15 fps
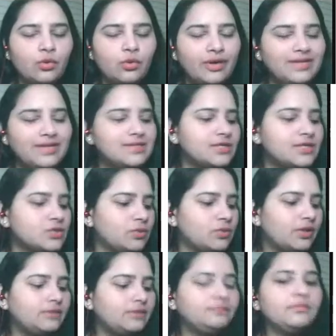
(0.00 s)
coins as
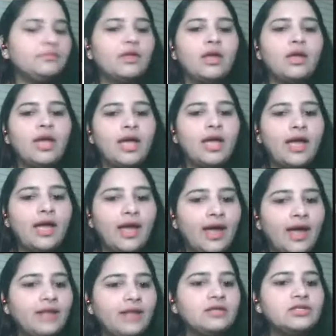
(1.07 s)
well.
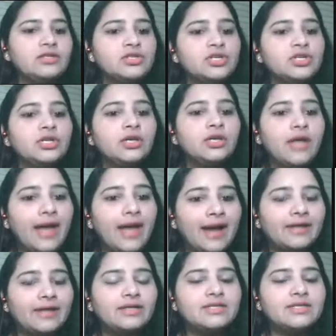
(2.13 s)
And she
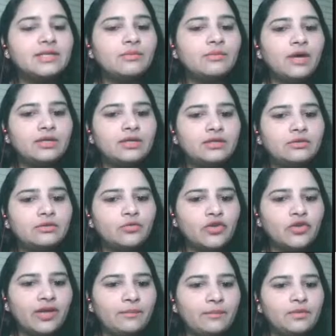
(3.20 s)
added some other
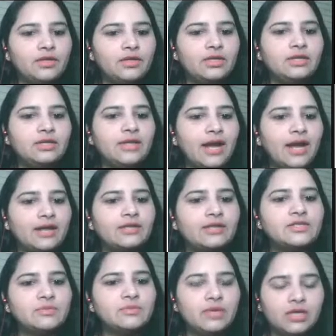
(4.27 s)
vocabulary that
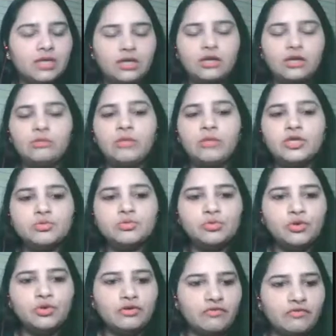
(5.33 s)
is making it much
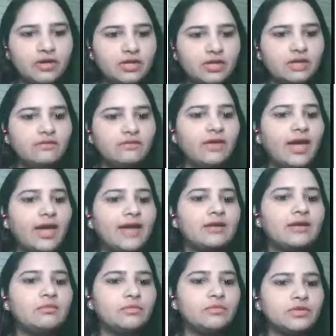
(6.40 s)
more effective
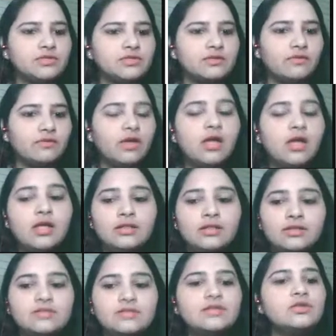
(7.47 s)
and impressive.
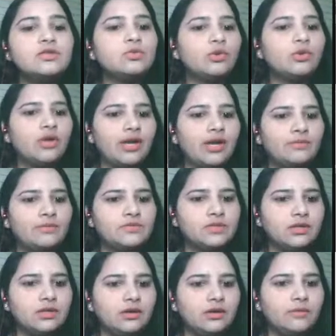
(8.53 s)
This is what I am
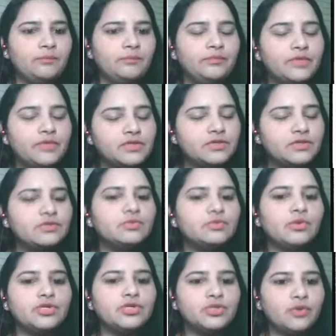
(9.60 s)
saying. This is
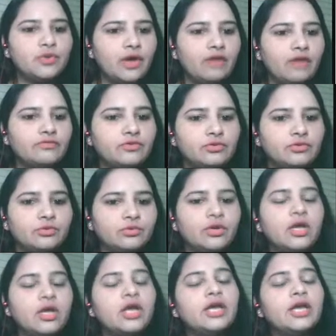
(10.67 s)
what you have to do.
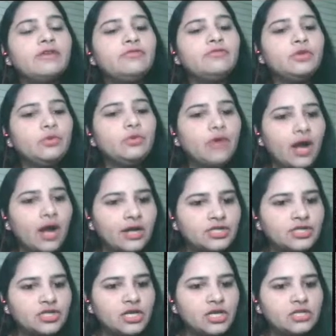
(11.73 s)
If you can't
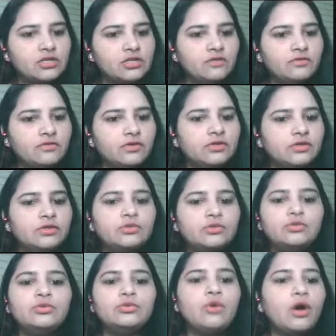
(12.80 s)
change the word,
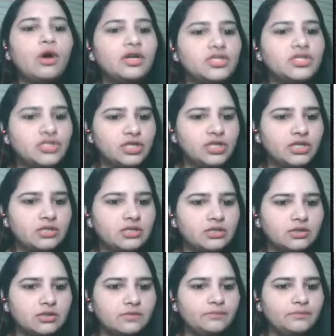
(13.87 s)
do not change it.